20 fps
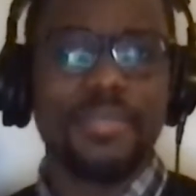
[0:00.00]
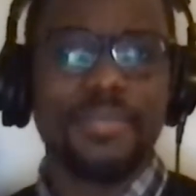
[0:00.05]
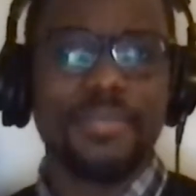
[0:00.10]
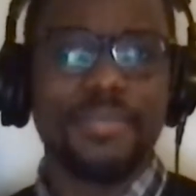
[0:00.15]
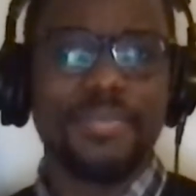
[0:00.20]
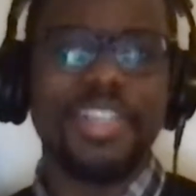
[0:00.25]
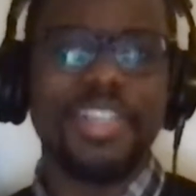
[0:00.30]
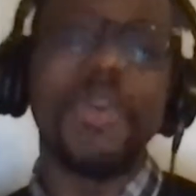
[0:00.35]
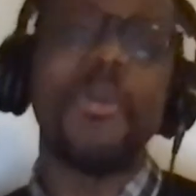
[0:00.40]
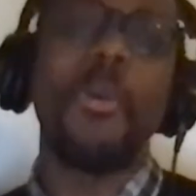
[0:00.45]

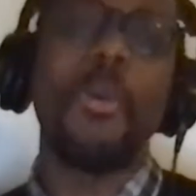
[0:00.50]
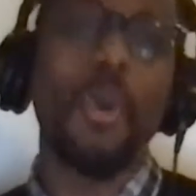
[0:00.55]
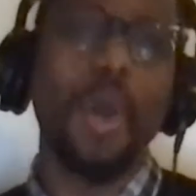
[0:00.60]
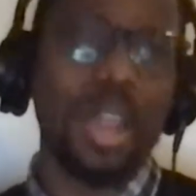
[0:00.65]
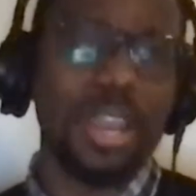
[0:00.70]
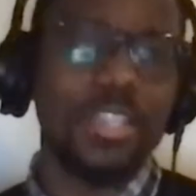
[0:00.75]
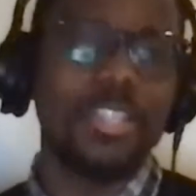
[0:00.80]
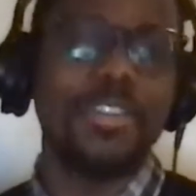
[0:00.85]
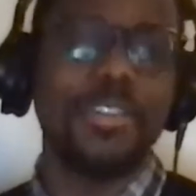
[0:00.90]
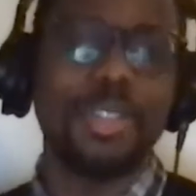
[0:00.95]
the
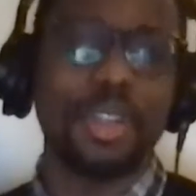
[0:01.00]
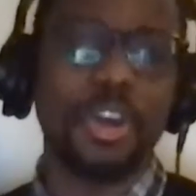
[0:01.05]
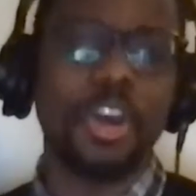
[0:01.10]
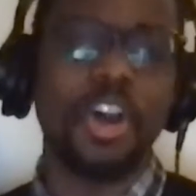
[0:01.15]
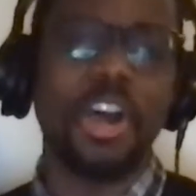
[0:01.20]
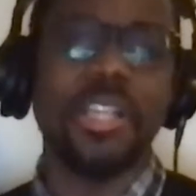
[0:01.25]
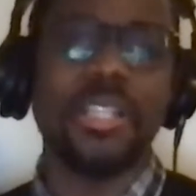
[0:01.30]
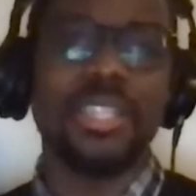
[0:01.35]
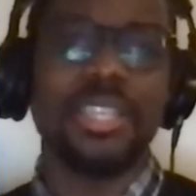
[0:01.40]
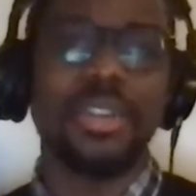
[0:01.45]
quality of the
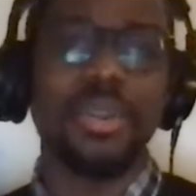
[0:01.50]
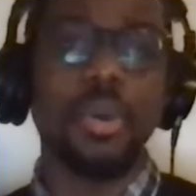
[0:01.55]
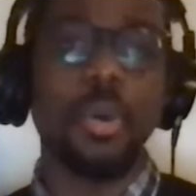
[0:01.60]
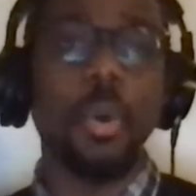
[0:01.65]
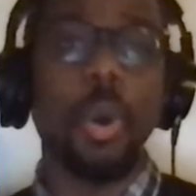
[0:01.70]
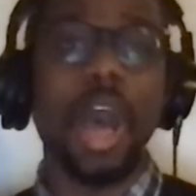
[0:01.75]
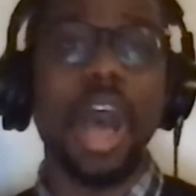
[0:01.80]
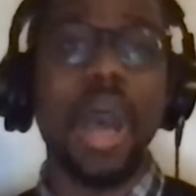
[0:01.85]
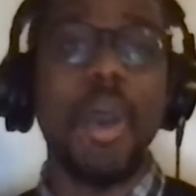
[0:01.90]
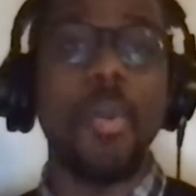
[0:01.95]
content
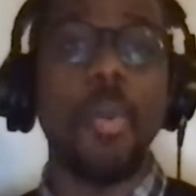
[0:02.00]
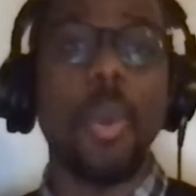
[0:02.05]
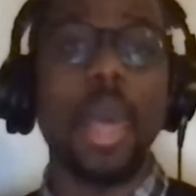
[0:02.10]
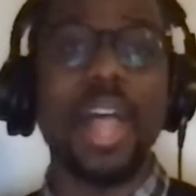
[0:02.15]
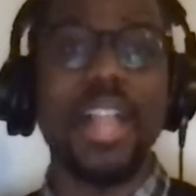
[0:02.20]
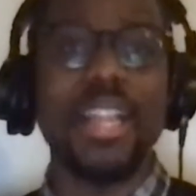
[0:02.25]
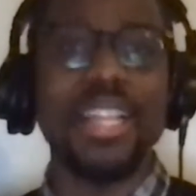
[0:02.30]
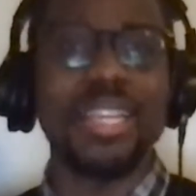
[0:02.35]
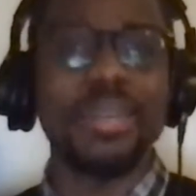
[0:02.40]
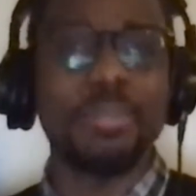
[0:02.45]
or how
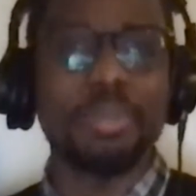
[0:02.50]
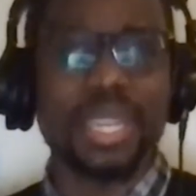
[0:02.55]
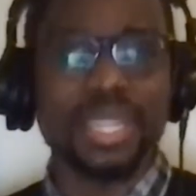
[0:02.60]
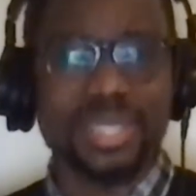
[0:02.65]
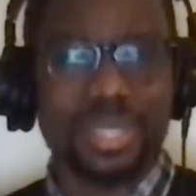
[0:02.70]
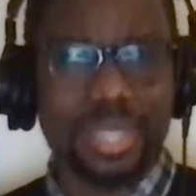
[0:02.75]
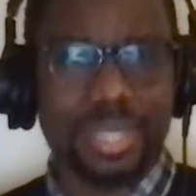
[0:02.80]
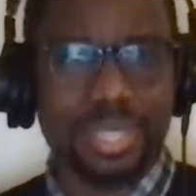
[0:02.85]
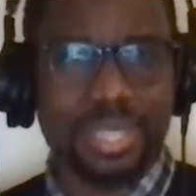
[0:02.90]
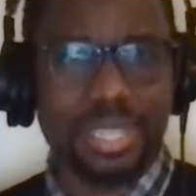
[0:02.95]
well it meets
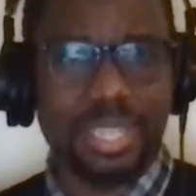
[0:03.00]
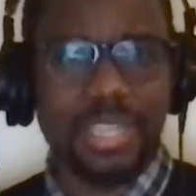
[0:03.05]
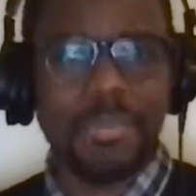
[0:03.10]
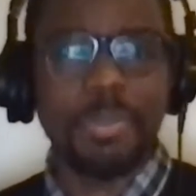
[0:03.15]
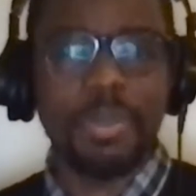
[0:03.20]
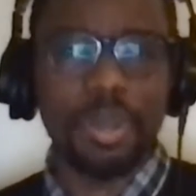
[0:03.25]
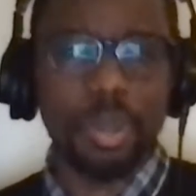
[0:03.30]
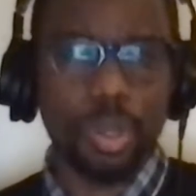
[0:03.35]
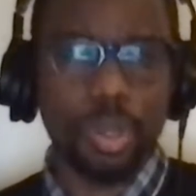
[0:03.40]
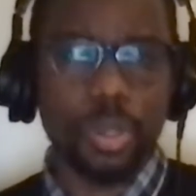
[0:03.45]
the need,
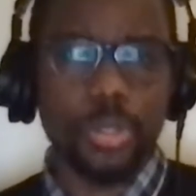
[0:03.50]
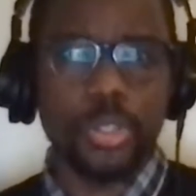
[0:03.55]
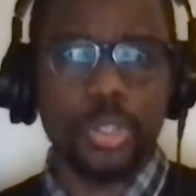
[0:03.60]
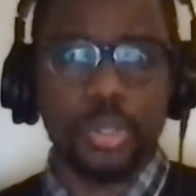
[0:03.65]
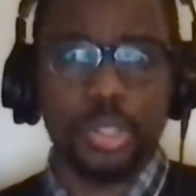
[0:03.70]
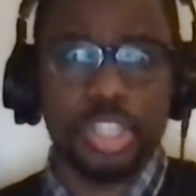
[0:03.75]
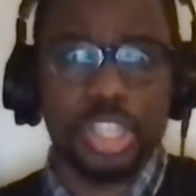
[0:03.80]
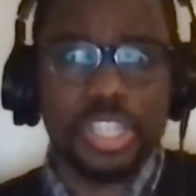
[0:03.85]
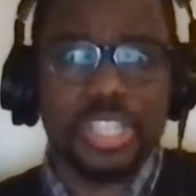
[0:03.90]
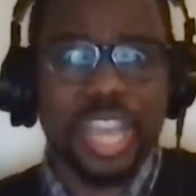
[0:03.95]
but also
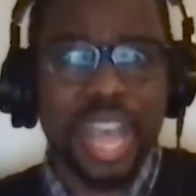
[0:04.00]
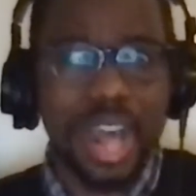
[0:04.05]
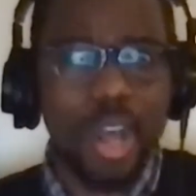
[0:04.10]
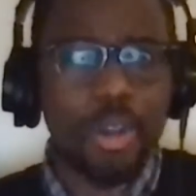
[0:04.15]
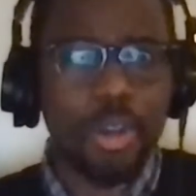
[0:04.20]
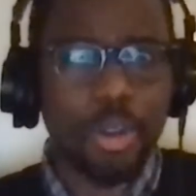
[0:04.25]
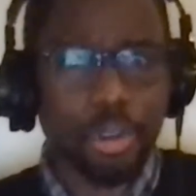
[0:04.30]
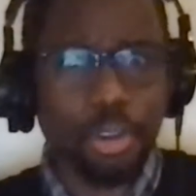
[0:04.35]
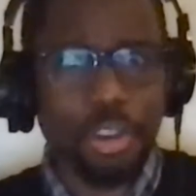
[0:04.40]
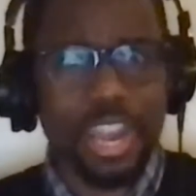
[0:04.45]
just how
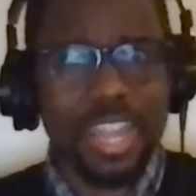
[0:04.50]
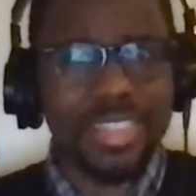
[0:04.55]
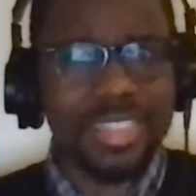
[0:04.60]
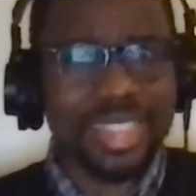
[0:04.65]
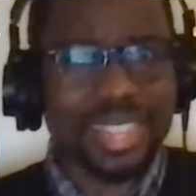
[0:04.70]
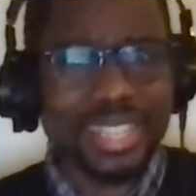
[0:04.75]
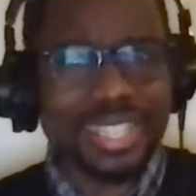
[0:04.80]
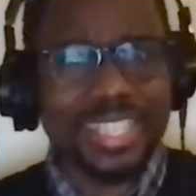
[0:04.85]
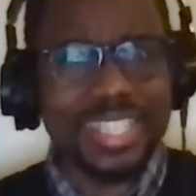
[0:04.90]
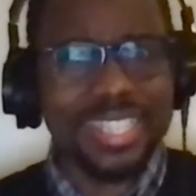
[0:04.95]
great
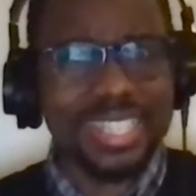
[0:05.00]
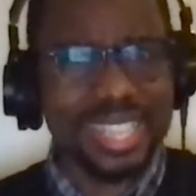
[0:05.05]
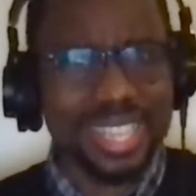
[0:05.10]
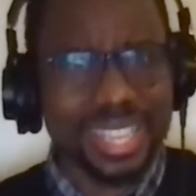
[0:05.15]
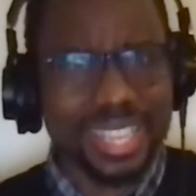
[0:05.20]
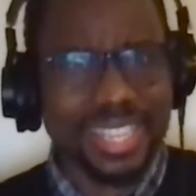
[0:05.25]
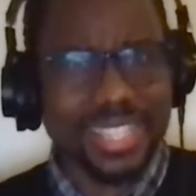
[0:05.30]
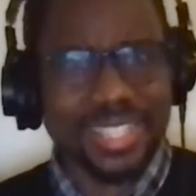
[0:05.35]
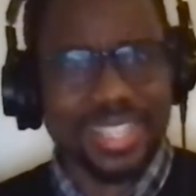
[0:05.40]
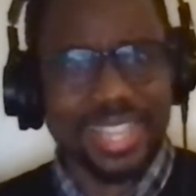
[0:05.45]
the need
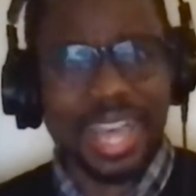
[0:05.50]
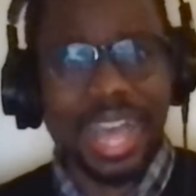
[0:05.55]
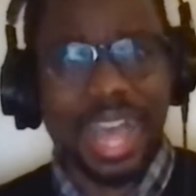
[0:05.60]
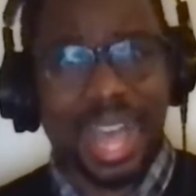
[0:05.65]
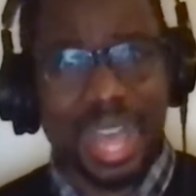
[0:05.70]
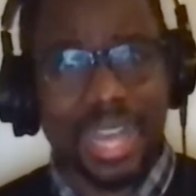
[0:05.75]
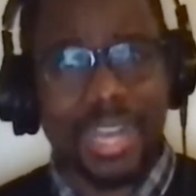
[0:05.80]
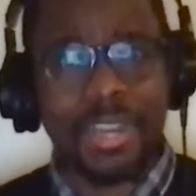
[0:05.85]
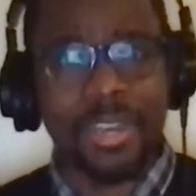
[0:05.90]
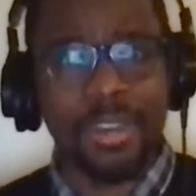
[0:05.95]
is, the
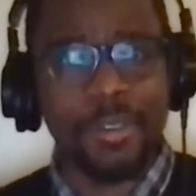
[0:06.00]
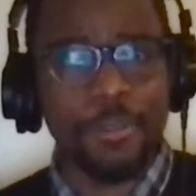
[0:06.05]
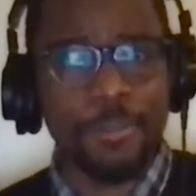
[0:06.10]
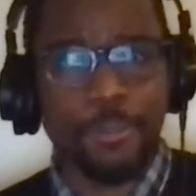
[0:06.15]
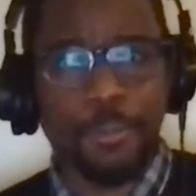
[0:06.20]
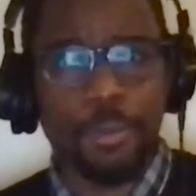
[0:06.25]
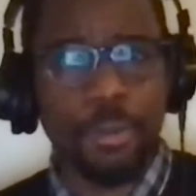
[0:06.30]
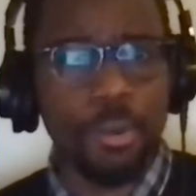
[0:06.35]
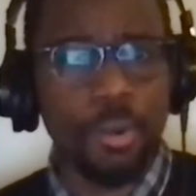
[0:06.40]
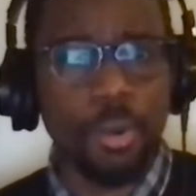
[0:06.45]
hunger
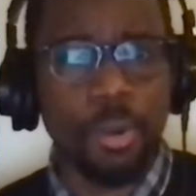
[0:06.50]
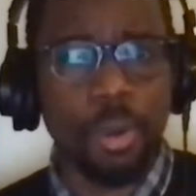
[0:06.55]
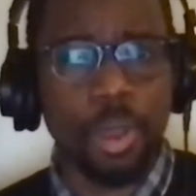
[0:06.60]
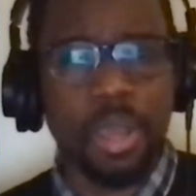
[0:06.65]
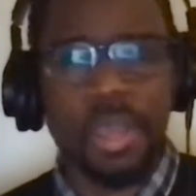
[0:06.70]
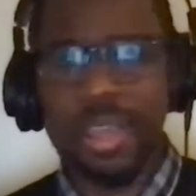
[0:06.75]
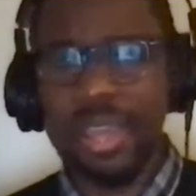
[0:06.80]
for